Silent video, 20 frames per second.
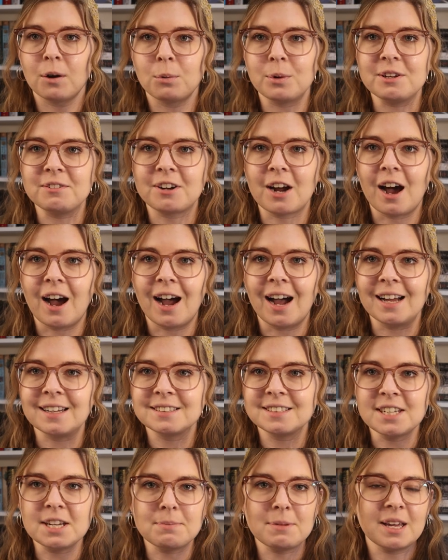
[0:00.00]
We've
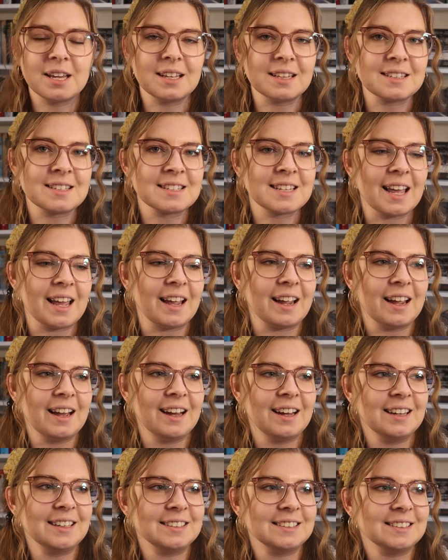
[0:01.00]
got demons
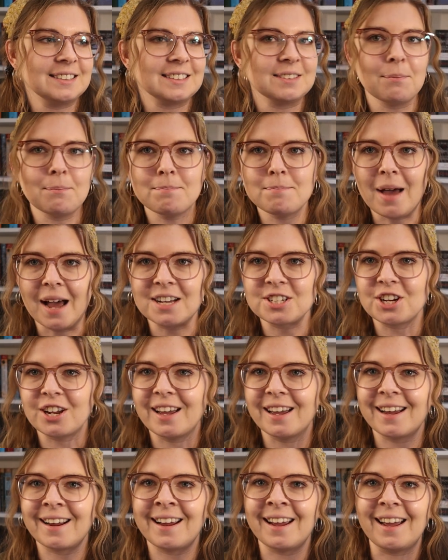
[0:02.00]
and
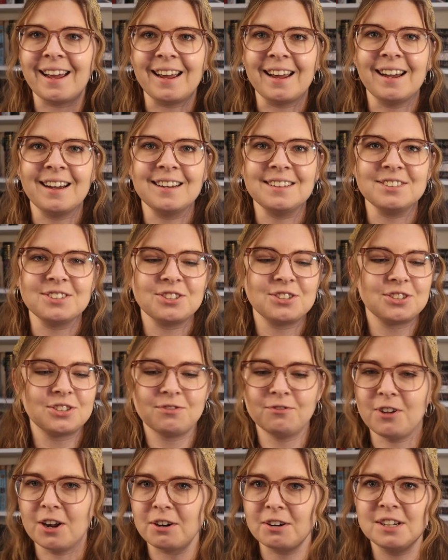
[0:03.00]
magic and
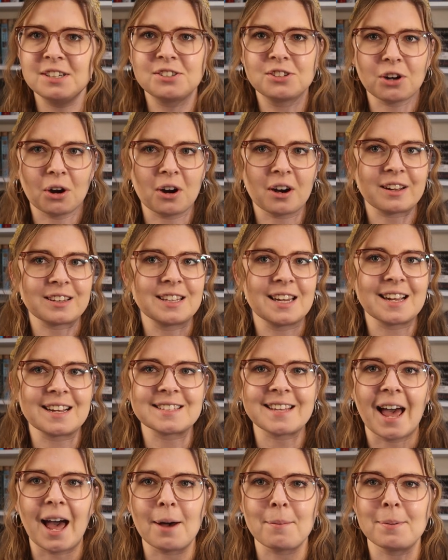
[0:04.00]
very dark
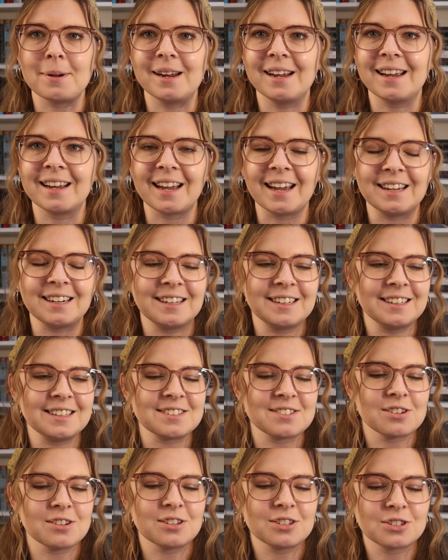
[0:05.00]
things happening, and it
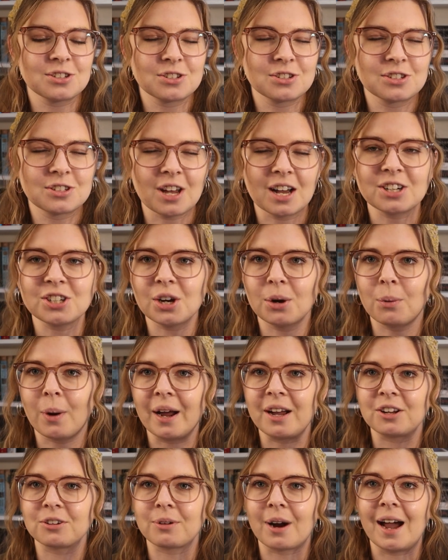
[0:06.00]
is such a
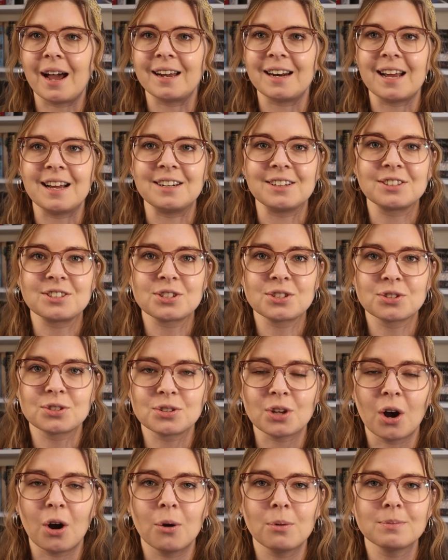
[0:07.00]
wild ride and
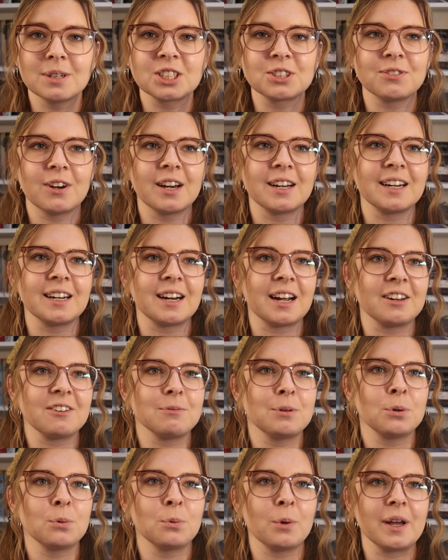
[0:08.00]
so much fun, and I
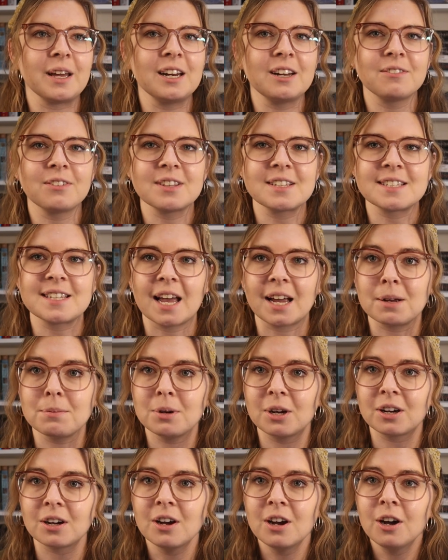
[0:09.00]
have been waiting for the
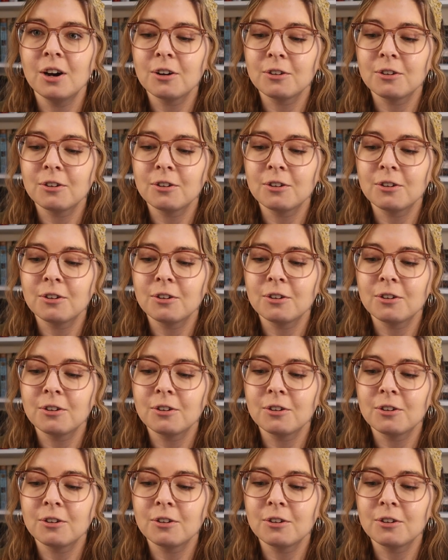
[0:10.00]
second book